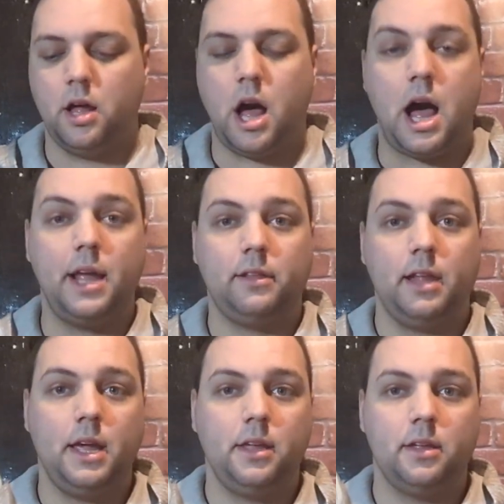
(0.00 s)
I
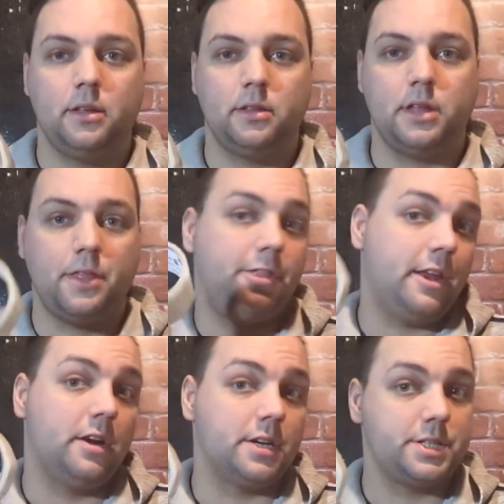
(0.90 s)
like the
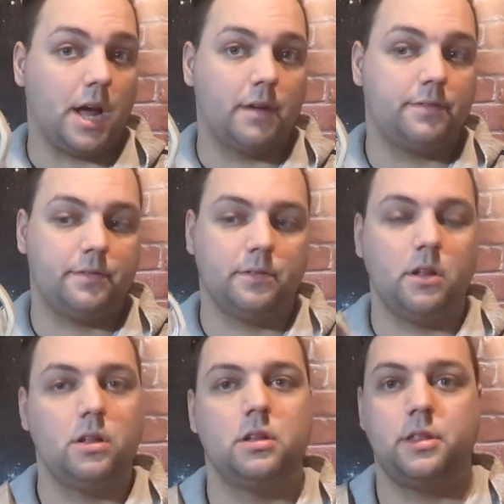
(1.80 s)
thinner stuff.
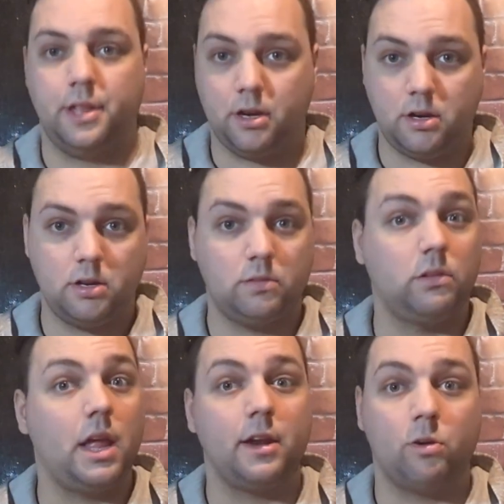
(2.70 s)
Thinner,
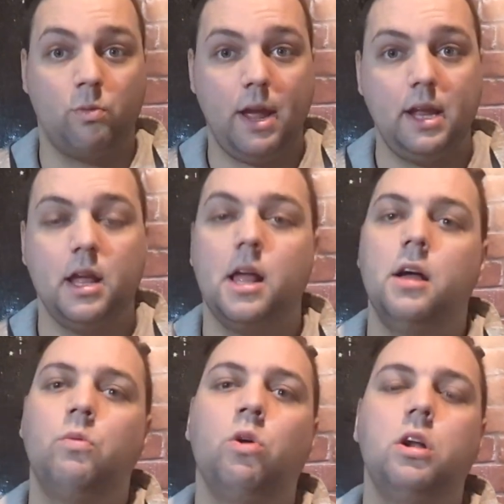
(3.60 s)
lighter weight.
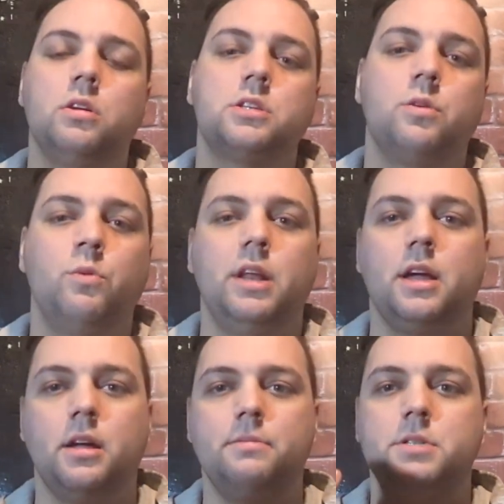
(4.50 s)
So when it
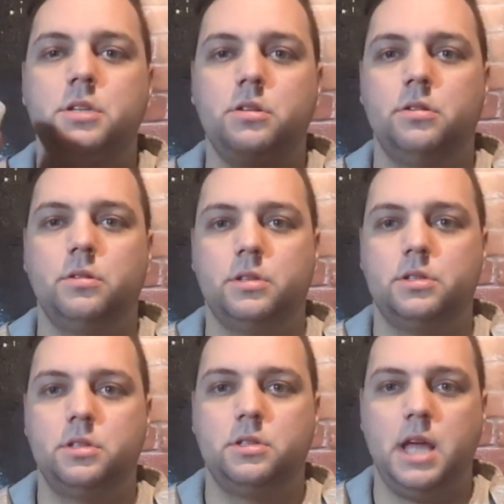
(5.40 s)
comes to
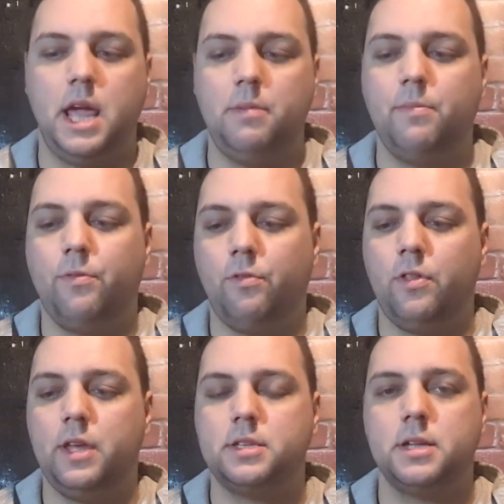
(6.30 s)
tape for
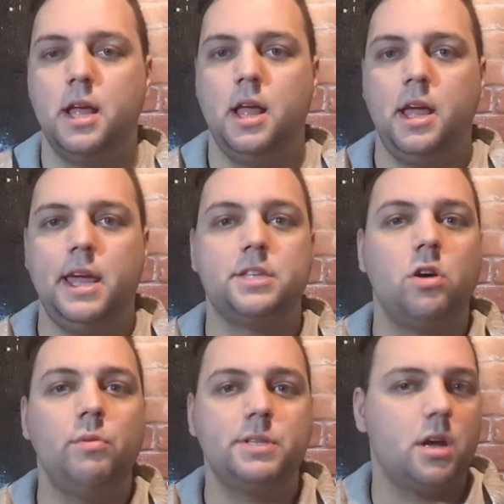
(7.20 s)
this, it's
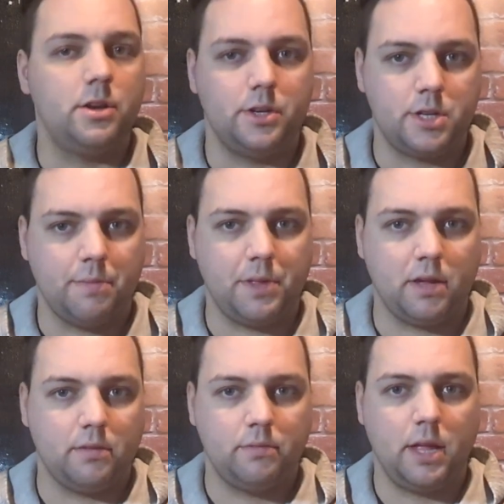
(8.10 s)
always under
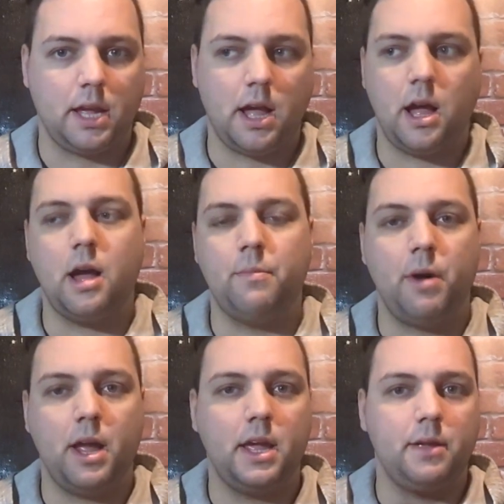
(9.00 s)
something. Like
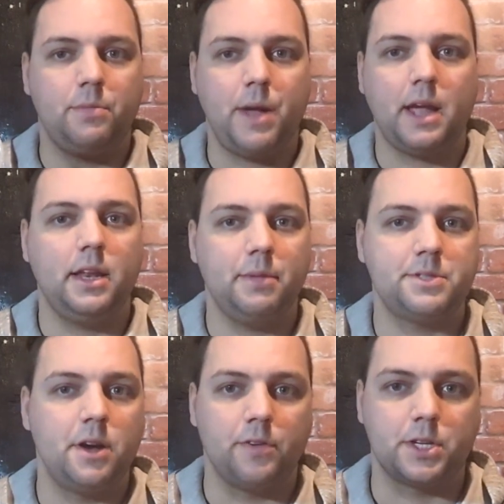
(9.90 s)
my packing
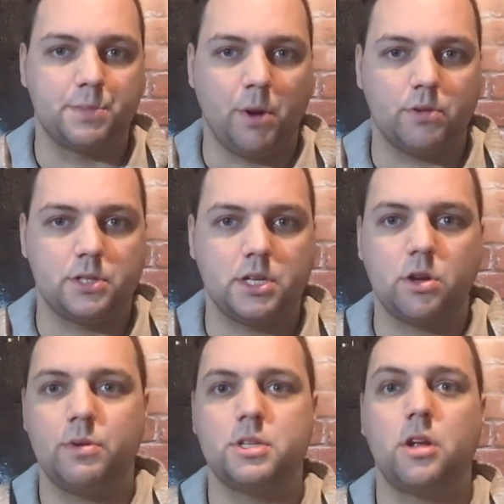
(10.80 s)
tape's never exposed. It's
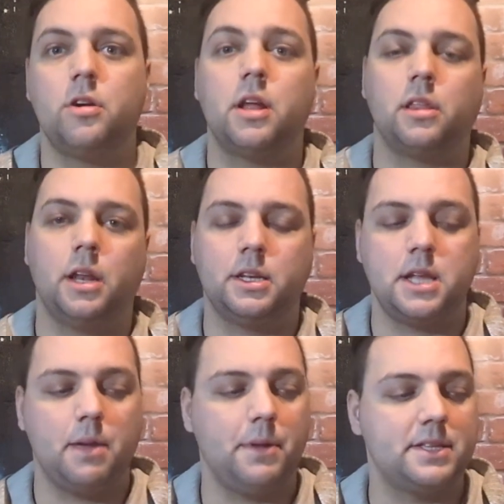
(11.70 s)
always under athletic
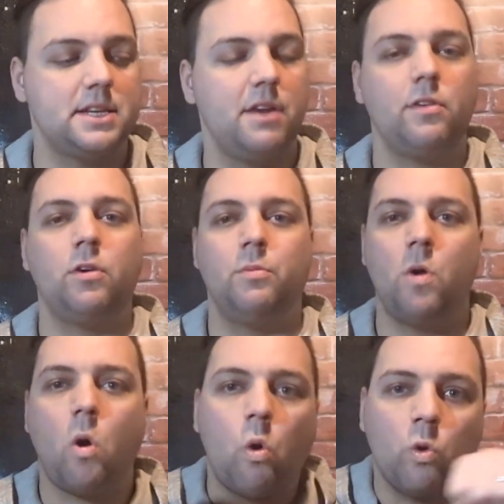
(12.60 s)
tape. It's never
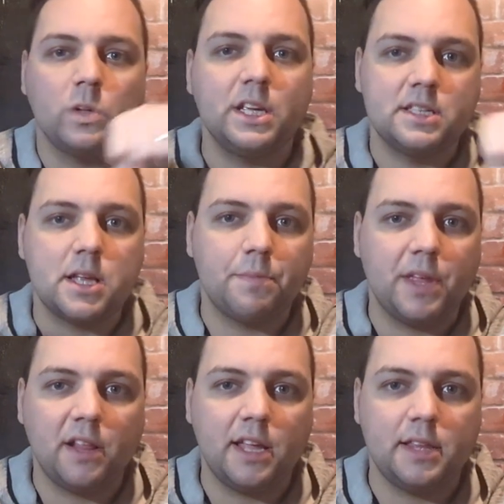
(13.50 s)
holding
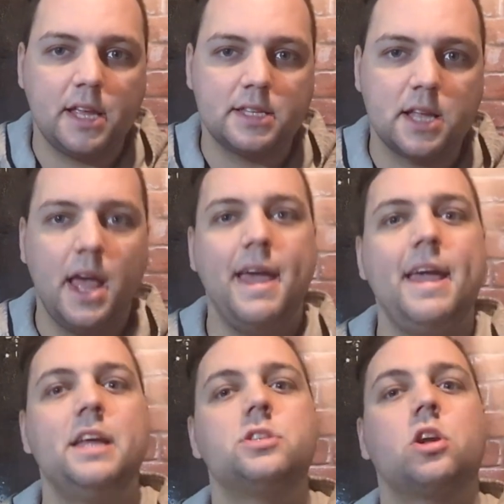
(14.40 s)
something like this.
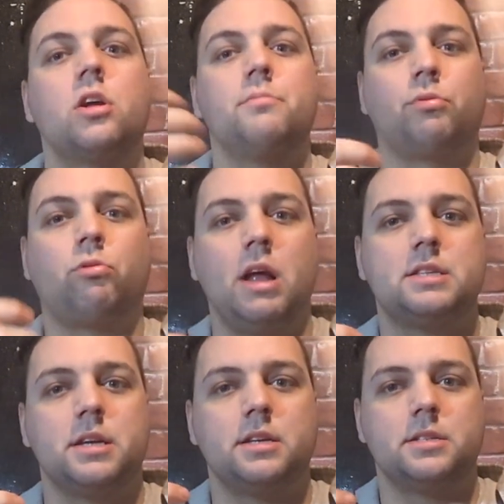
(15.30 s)
It's
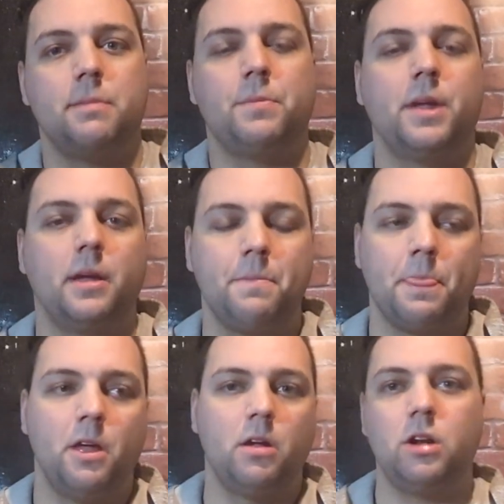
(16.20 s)
compressing something.
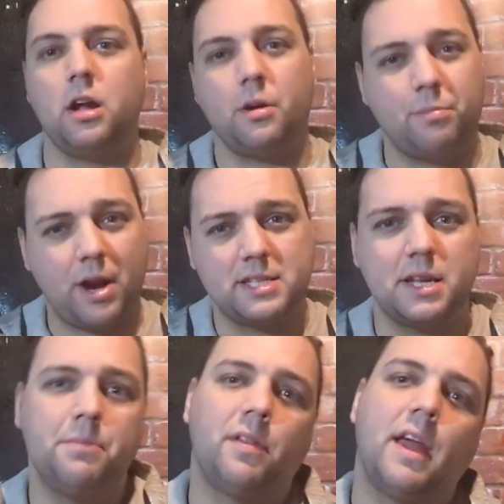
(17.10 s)
Or not
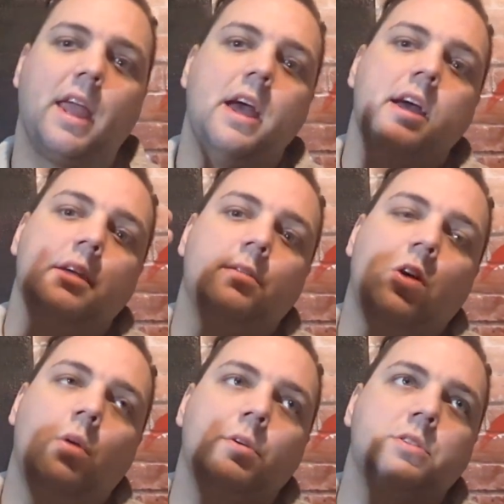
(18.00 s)
compressing, but like
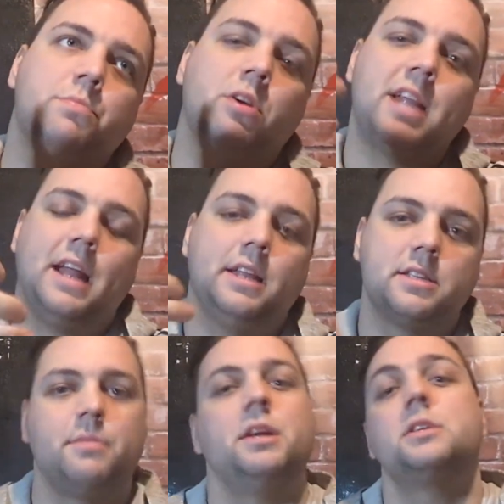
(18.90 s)
almost protecting
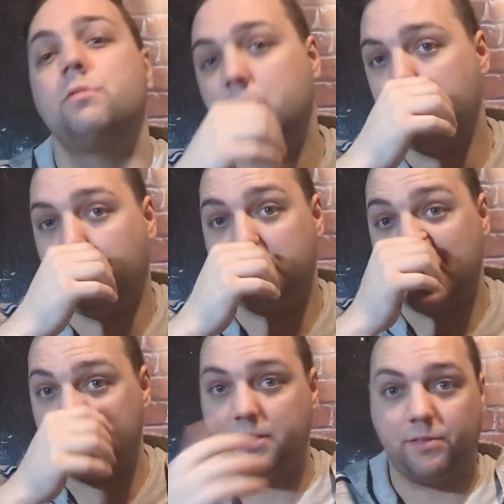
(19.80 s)
something. It's really a
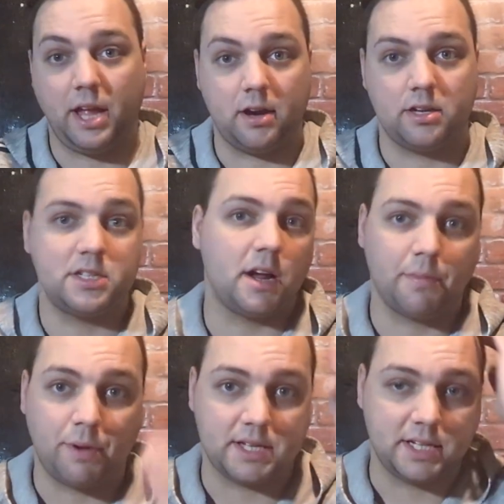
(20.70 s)
protective layer. It's not
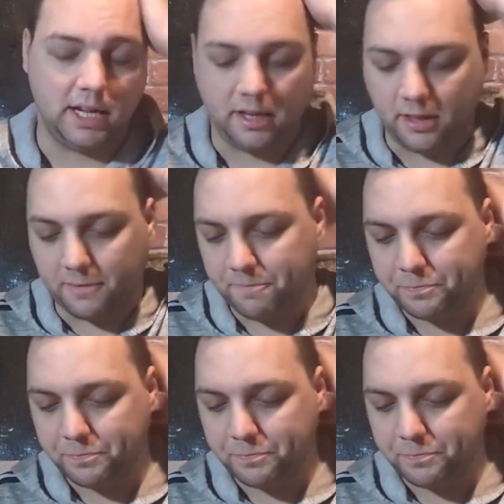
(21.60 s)
compressing anything.